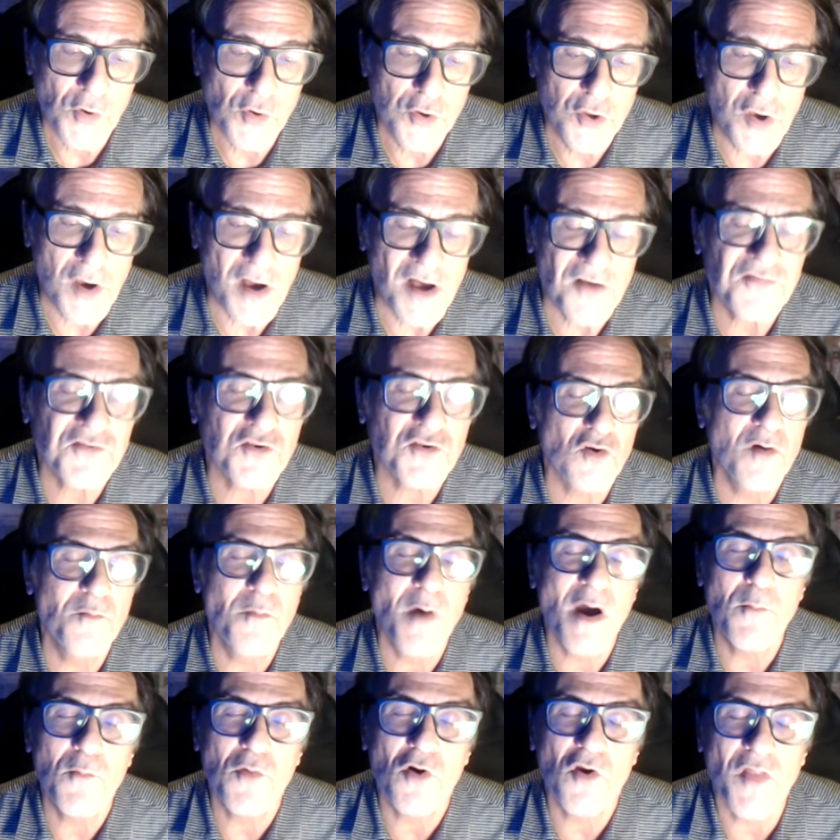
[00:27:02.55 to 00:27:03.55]
You to
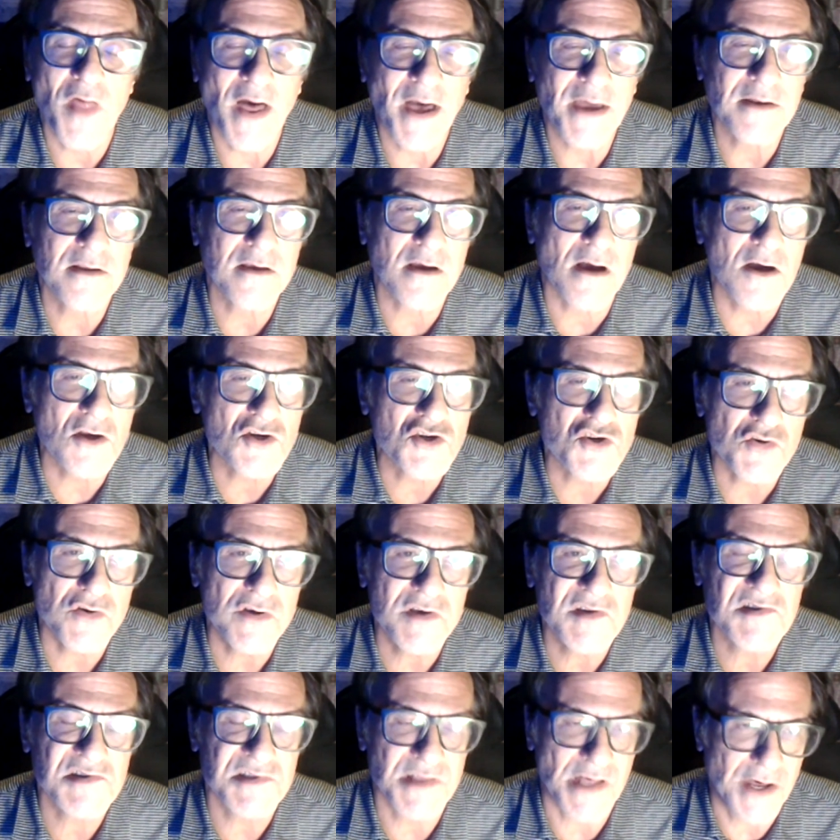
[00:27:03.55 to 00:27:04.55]
remember that
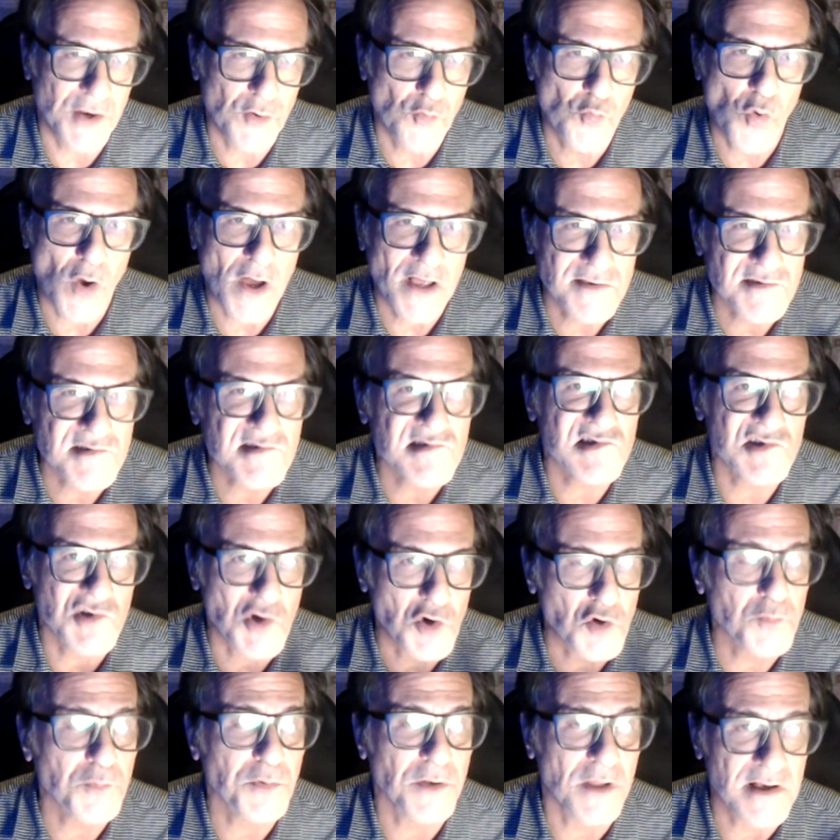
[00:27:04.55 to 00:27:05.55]
countries that run
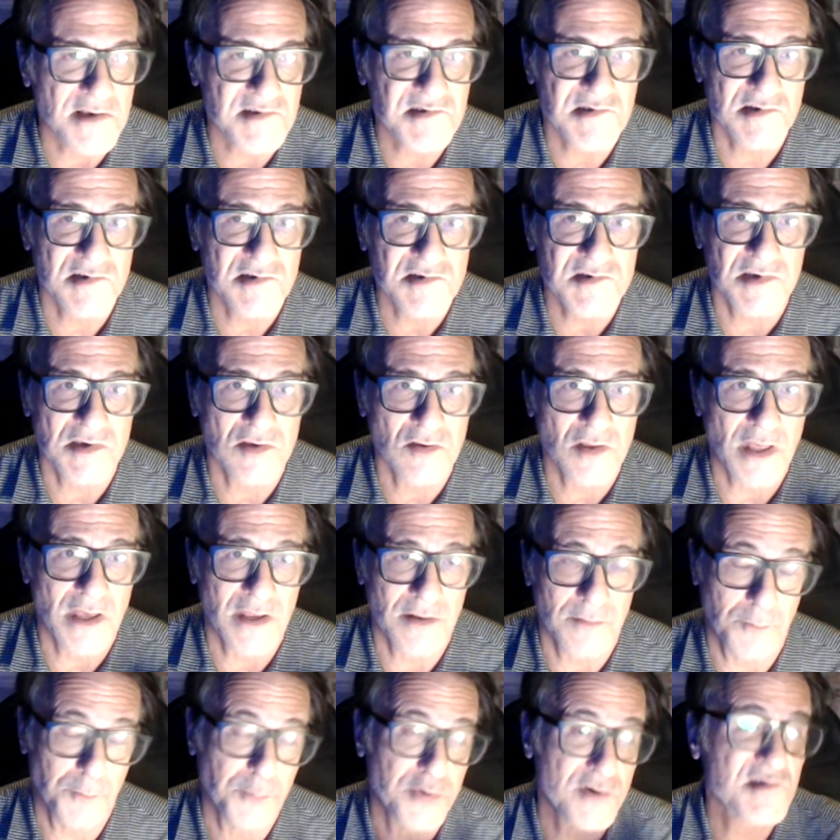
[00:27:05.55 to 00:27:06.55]
surpluses
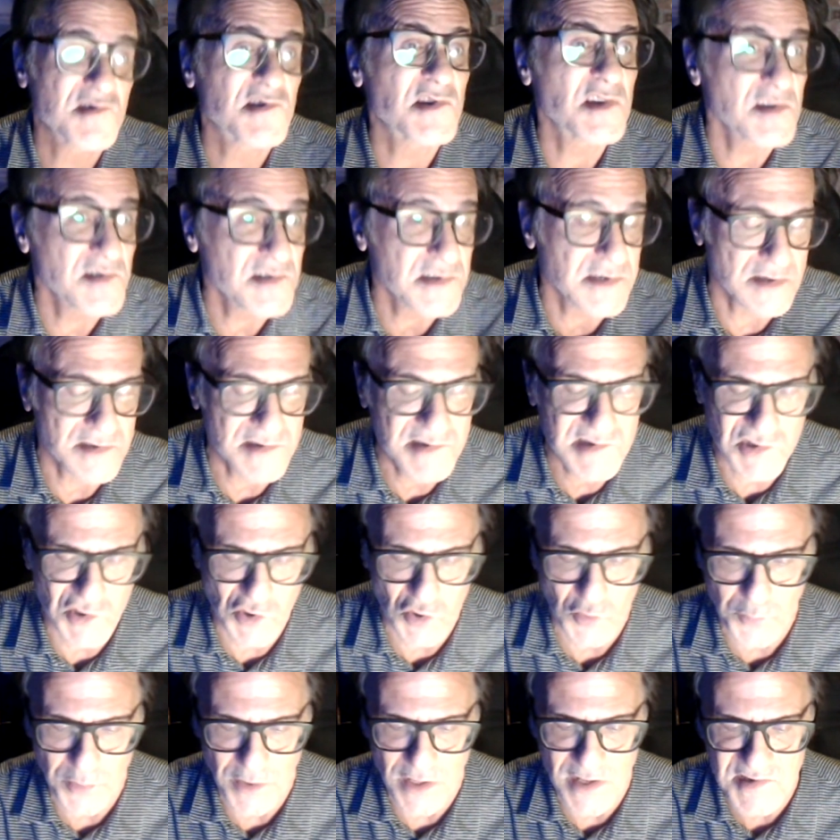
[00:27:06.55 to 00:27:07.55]
and persistent
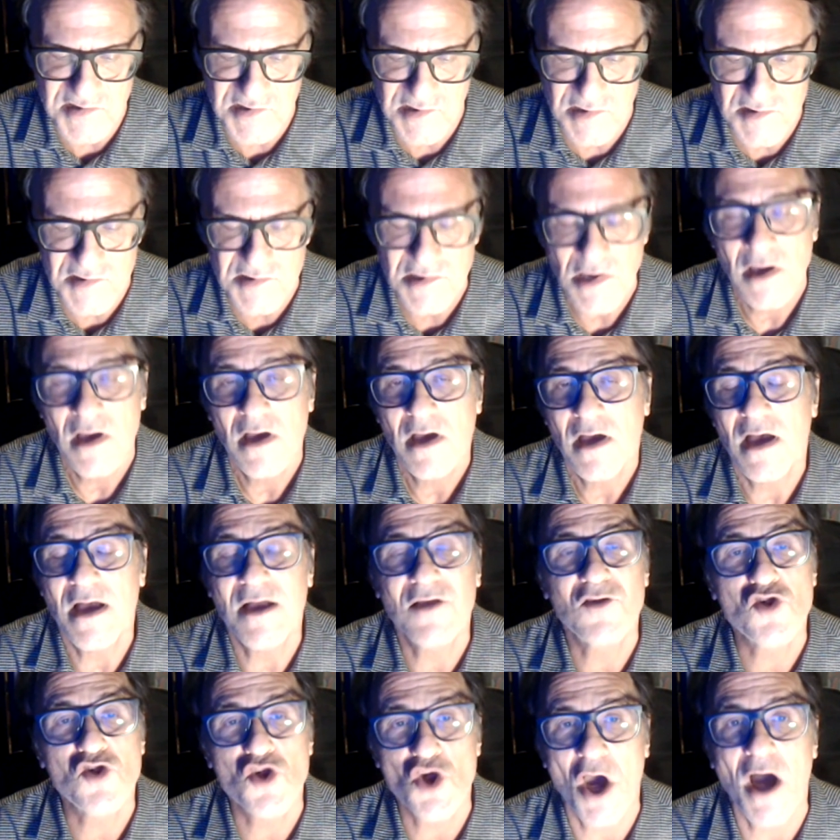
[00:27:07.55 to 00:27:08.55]
surpluses,
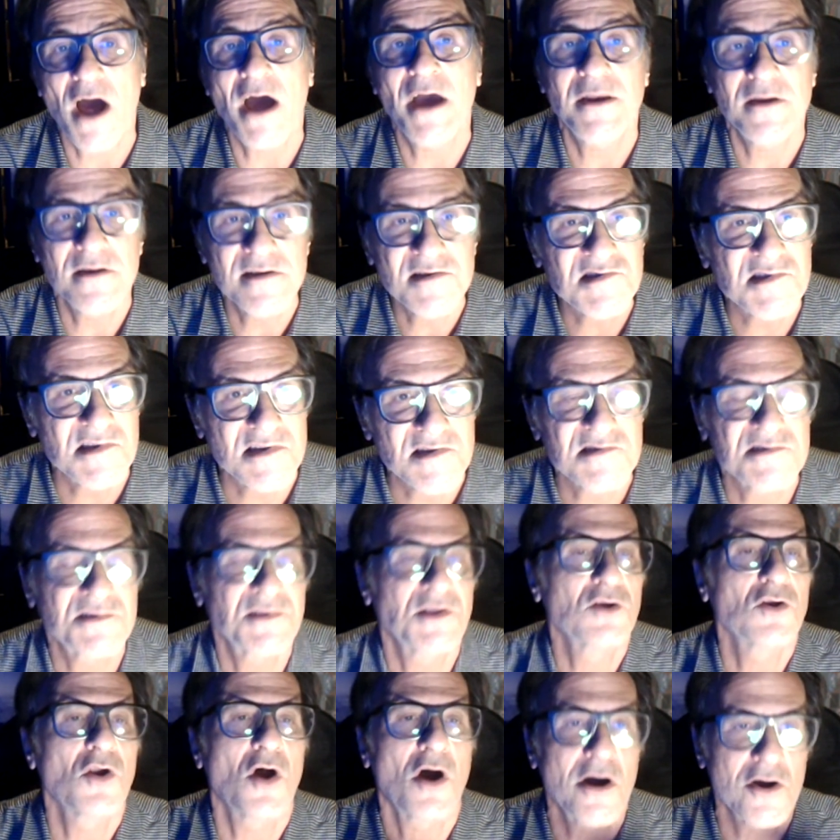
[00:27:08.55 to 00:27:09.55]
and China's is
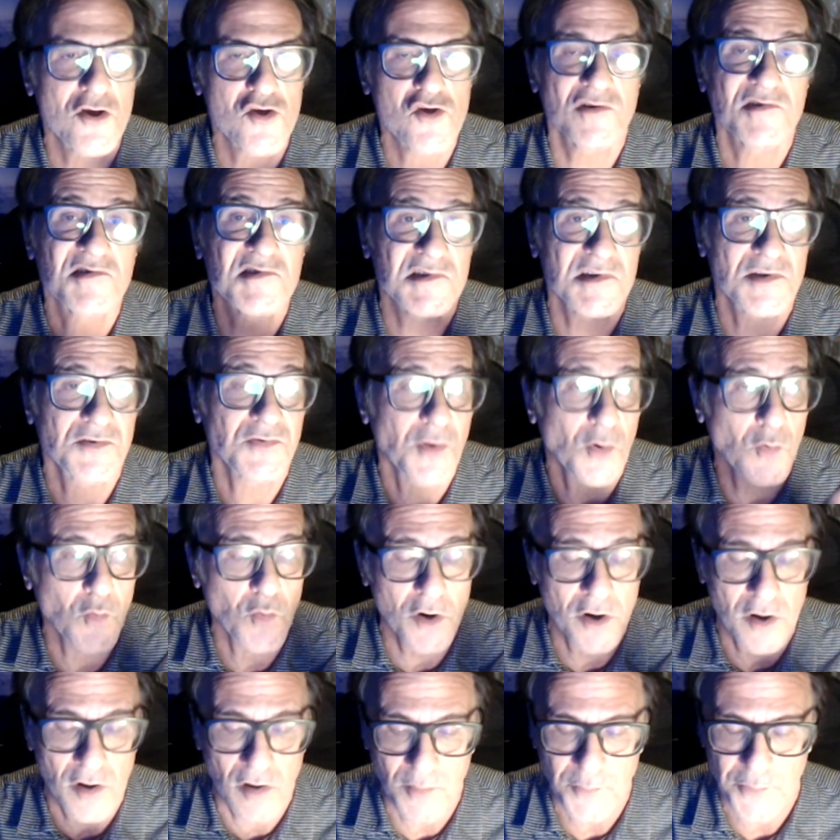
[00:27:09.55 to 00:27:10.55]
the largest in the
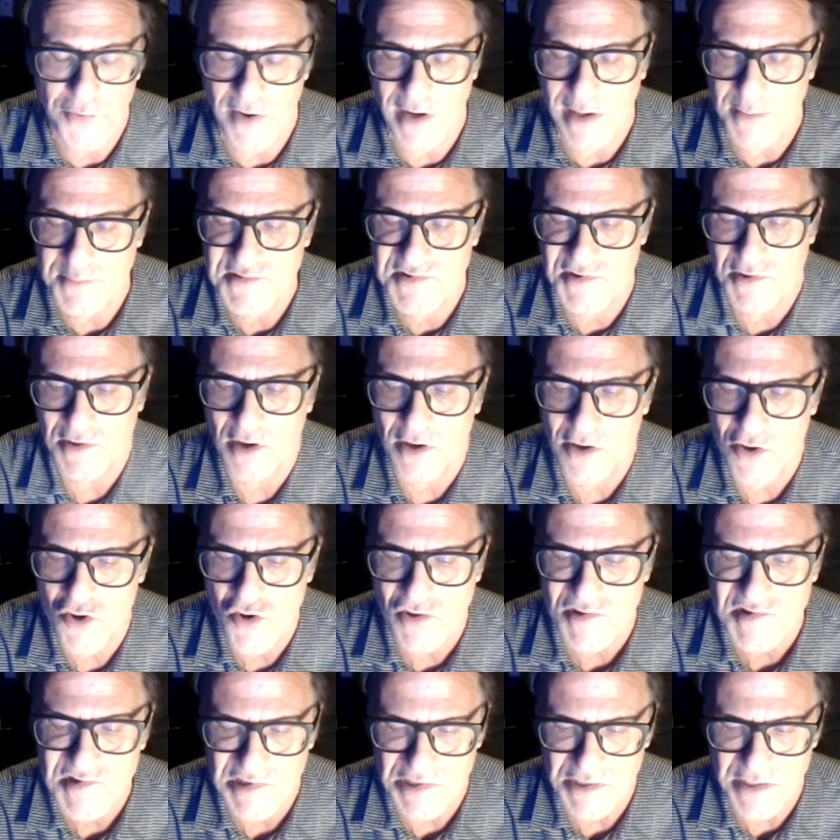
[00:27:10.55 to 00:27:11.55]
world, perhaps the
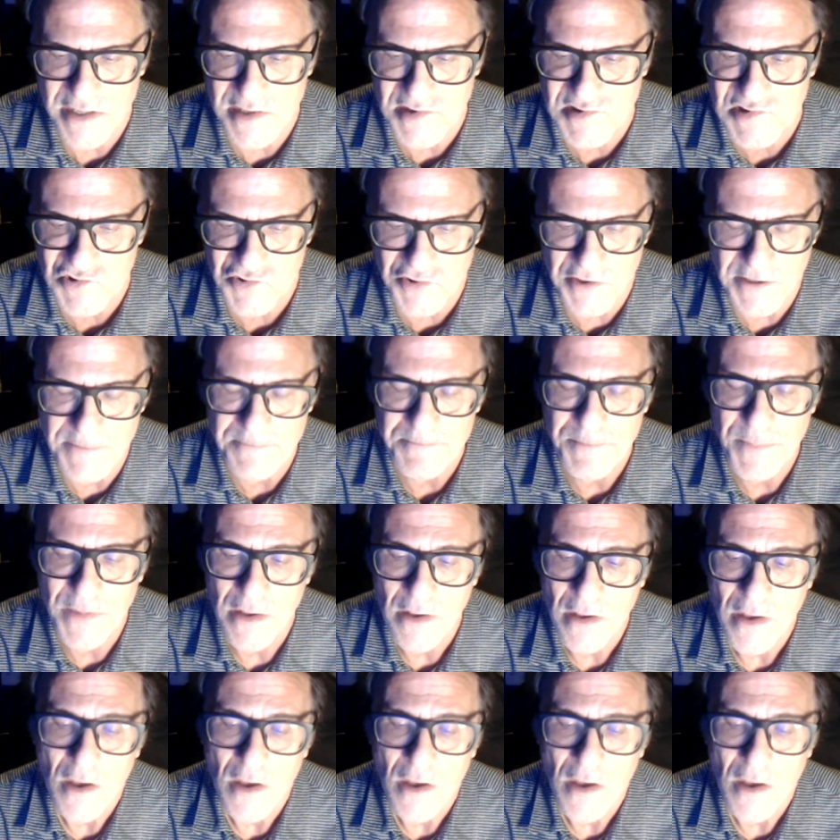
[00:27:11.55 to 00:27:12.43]
largest in history,